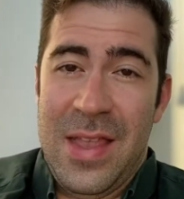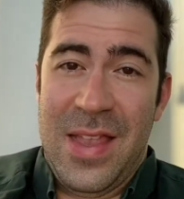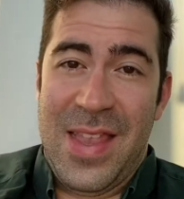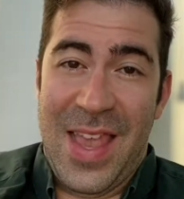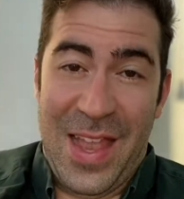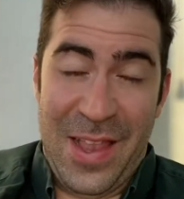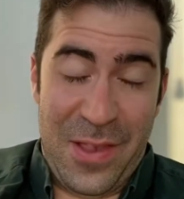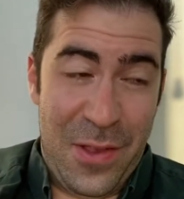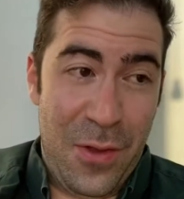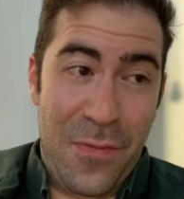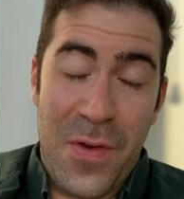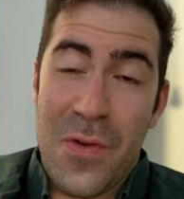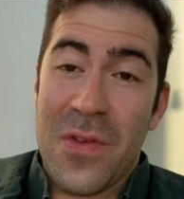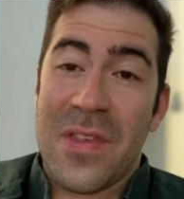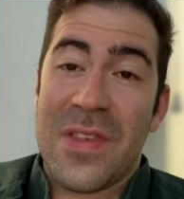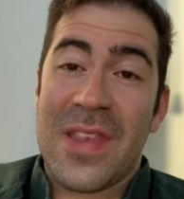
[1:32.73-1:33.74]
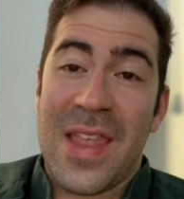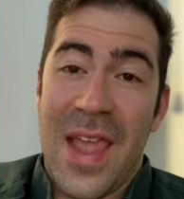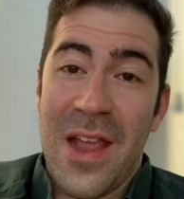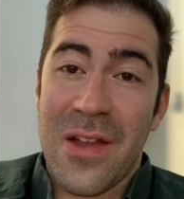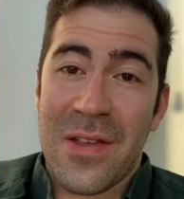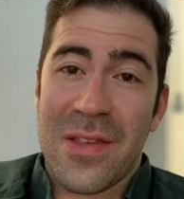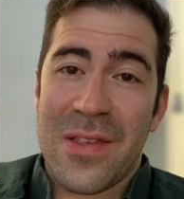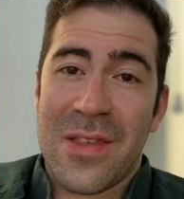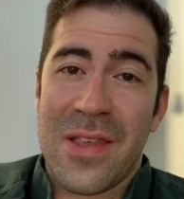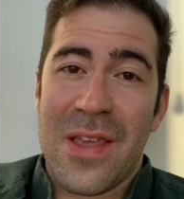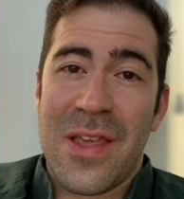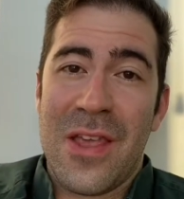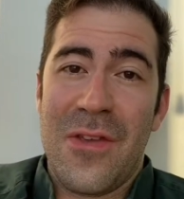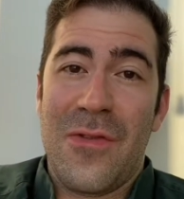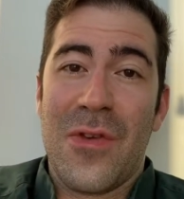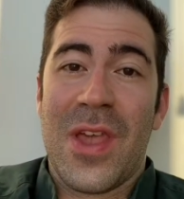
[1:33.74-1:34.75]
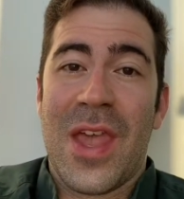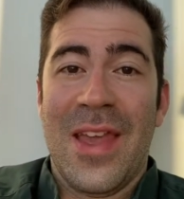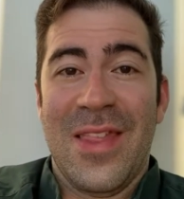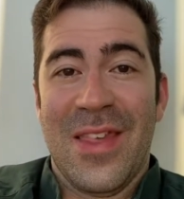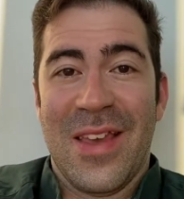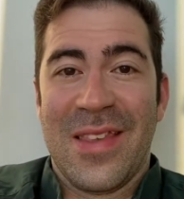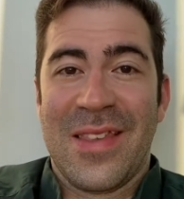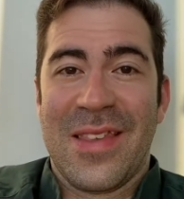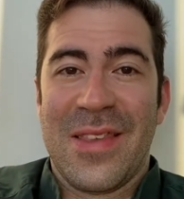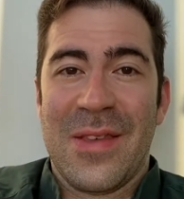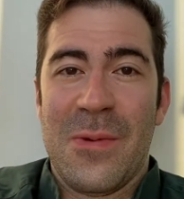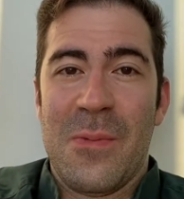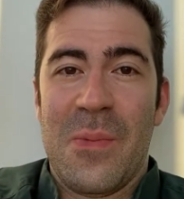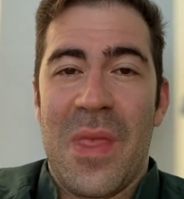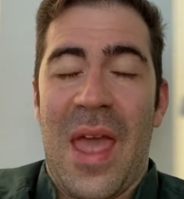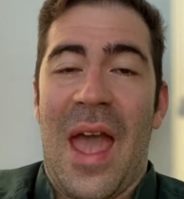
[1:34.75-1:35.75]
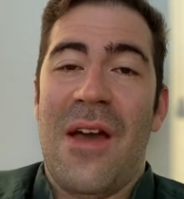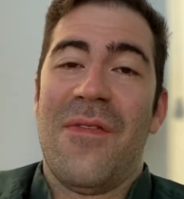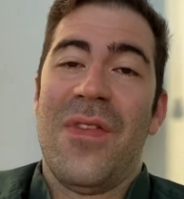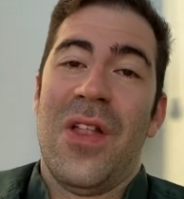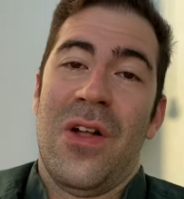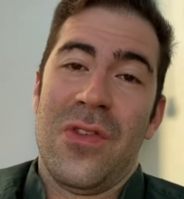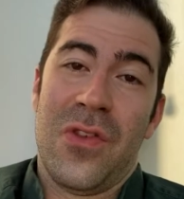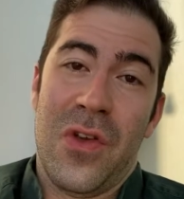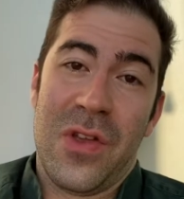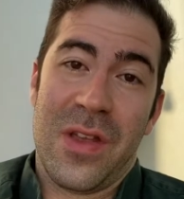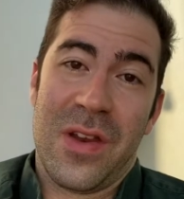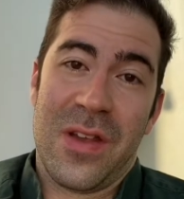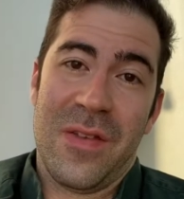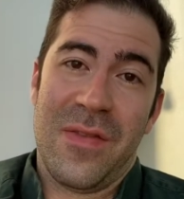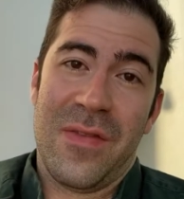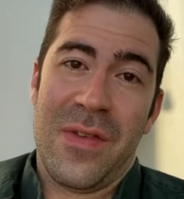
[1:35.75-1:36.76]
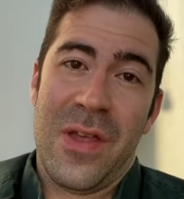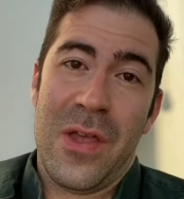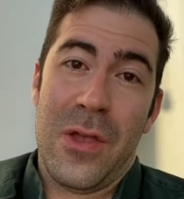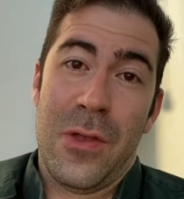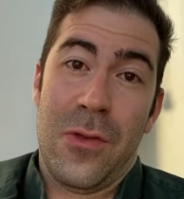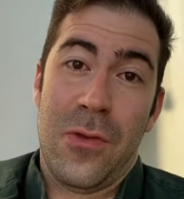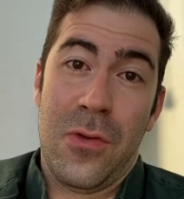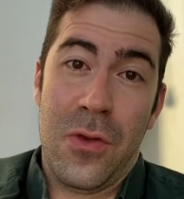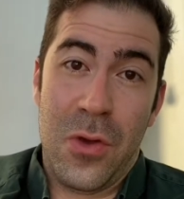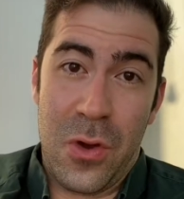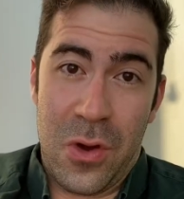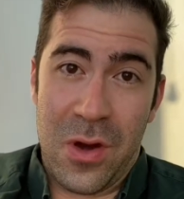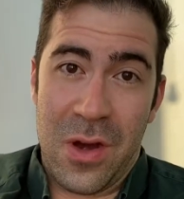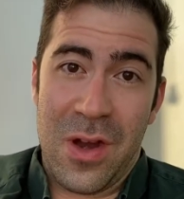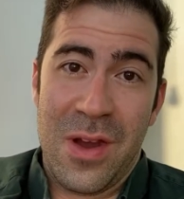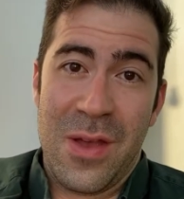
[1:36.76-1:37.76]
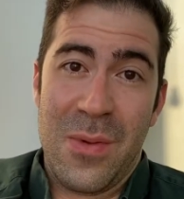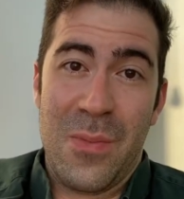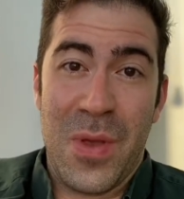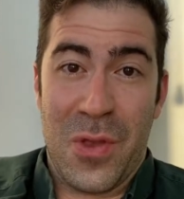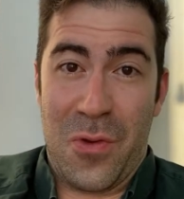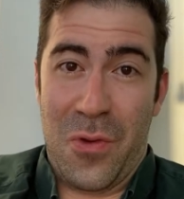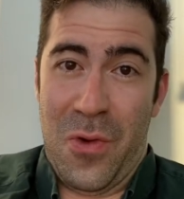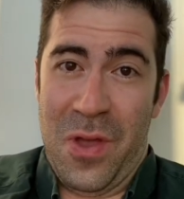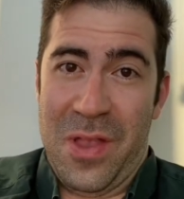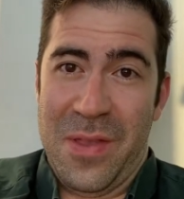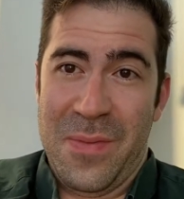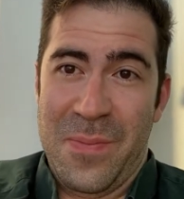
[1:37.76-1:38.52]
That's not very scarce if you can just have an alternative to your Bitcoin.